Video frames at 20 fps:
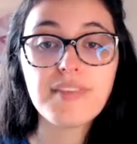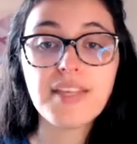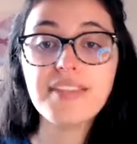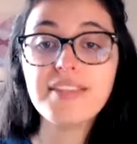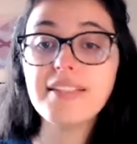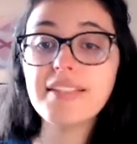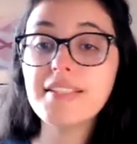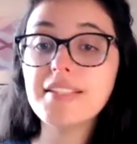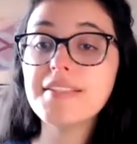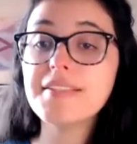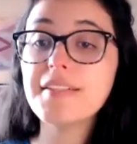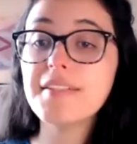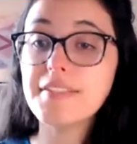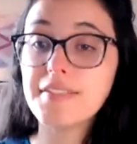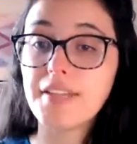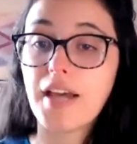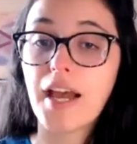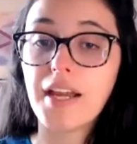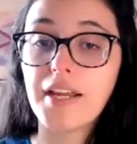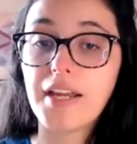This is a
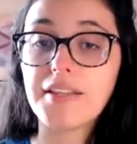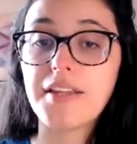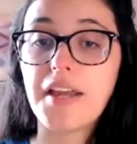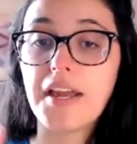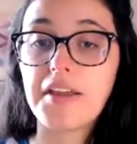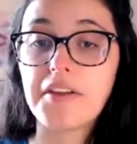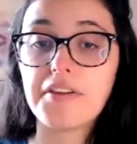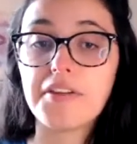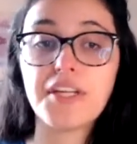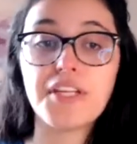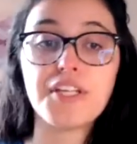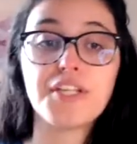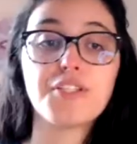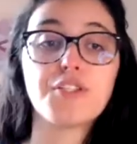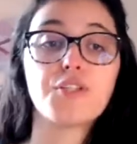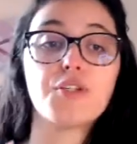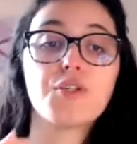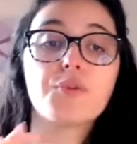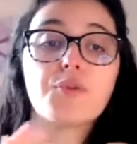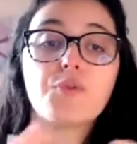sign that you need
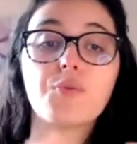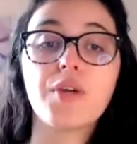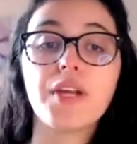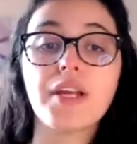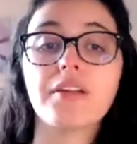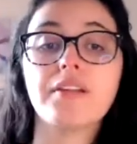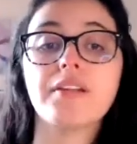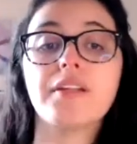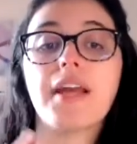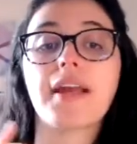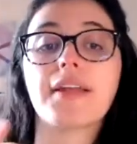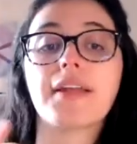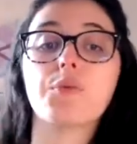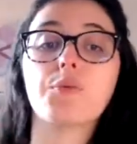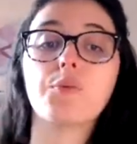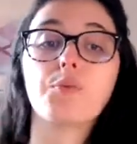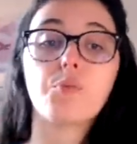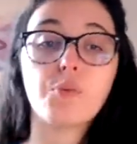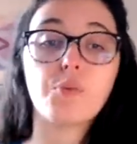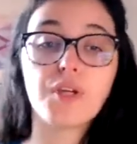to reconnect
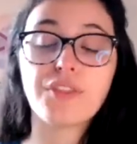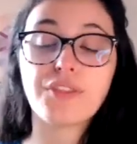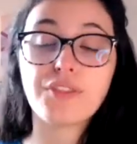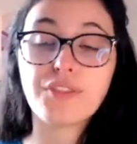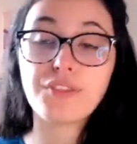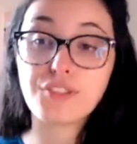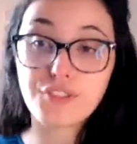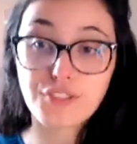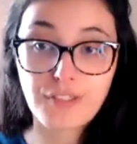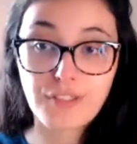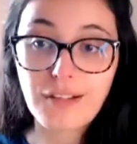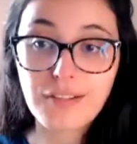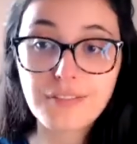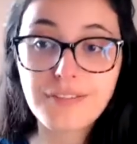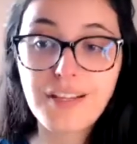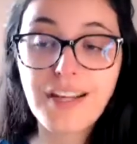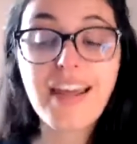with yourself.